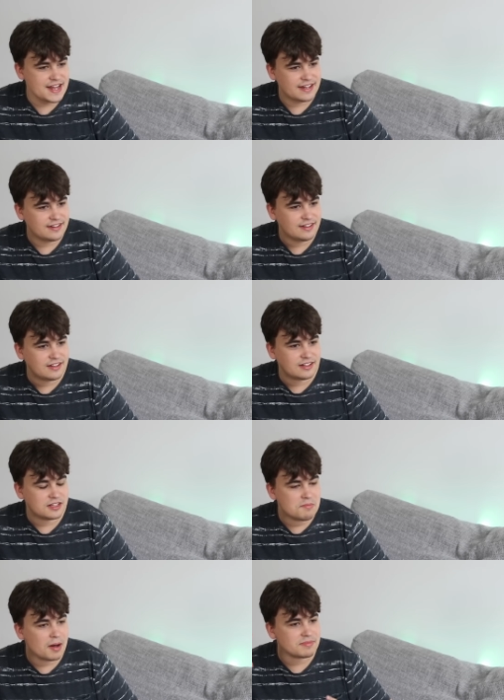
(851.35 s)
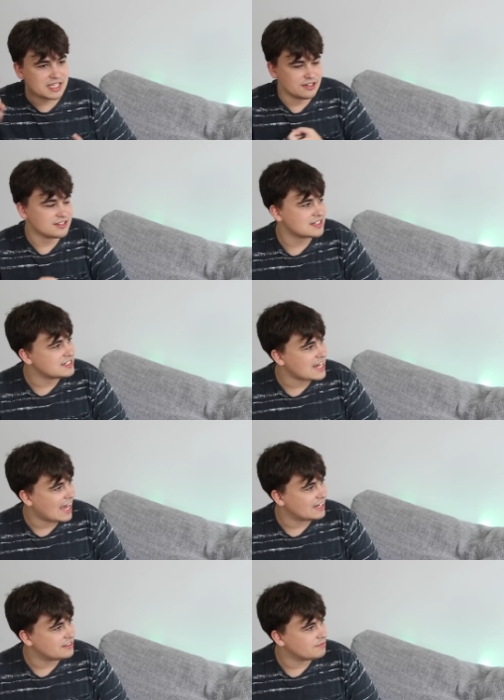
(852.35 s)
then the mum kills the
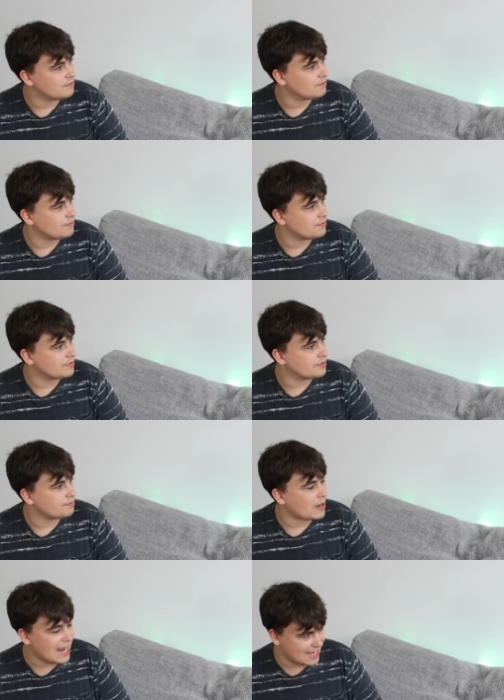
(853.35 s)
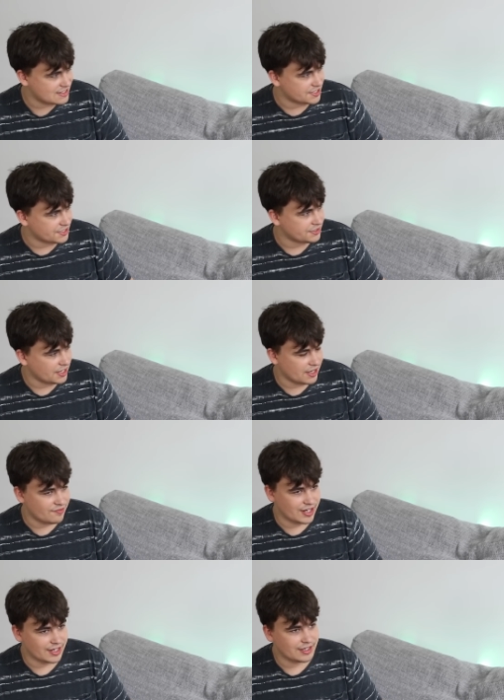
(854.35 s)
dad by accident, I
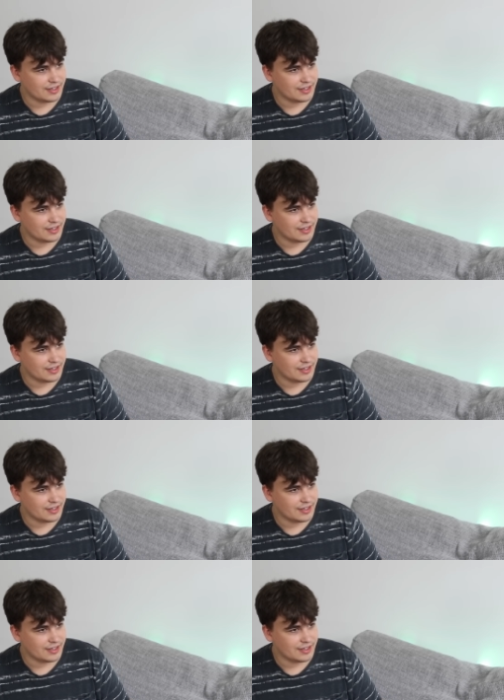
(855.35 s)
think.